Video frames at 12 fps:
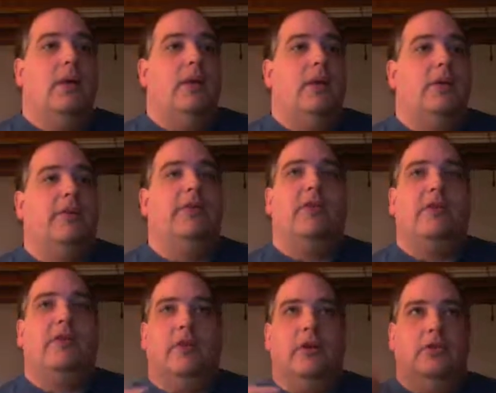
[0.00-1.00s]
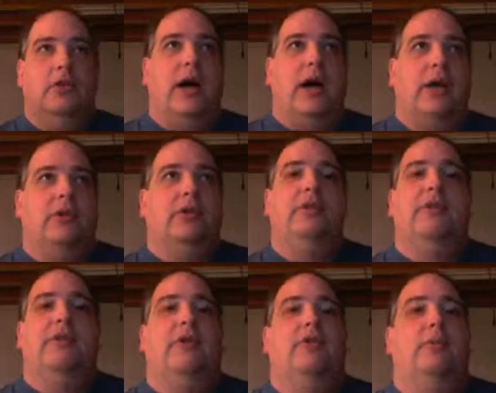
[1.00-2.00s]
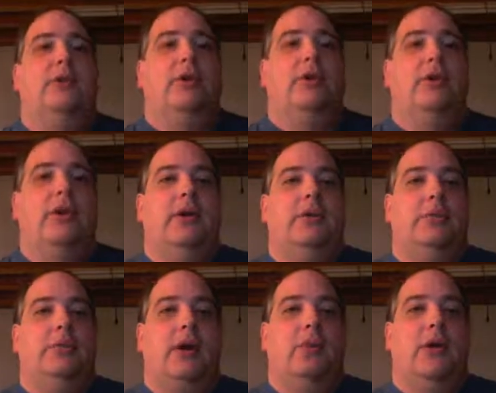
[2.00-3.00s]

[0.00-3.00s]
So this is logically very similar to what